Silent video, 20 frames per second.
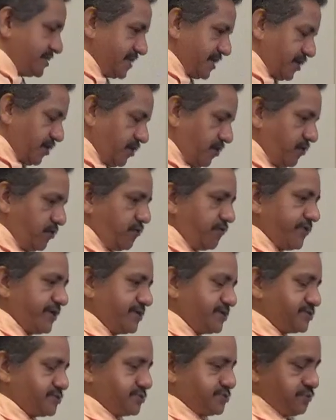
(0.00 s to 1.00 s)
that
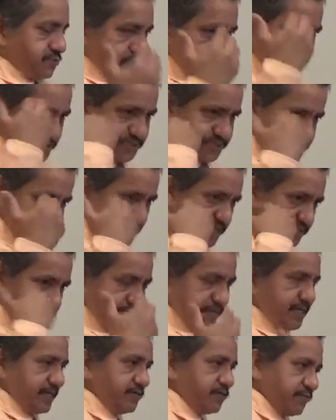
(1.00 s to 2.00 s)
always was in
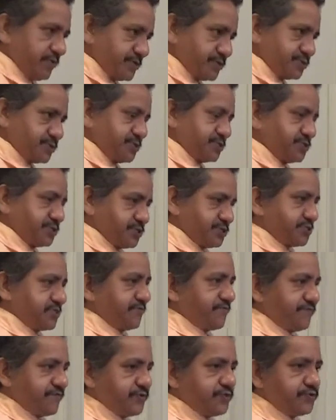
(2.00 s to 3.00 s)
me was just
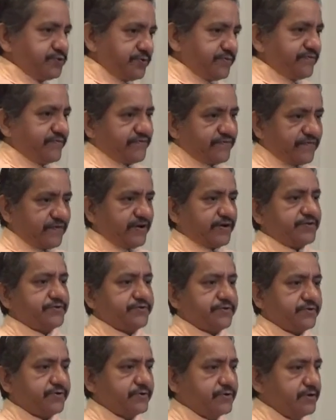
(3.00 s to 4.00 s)
a view of a
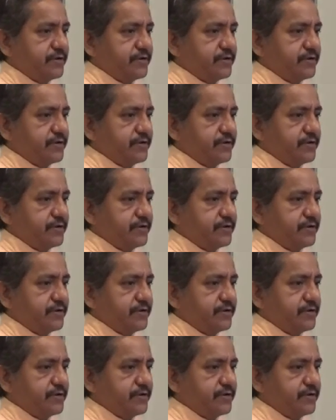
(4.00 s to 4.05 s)
father.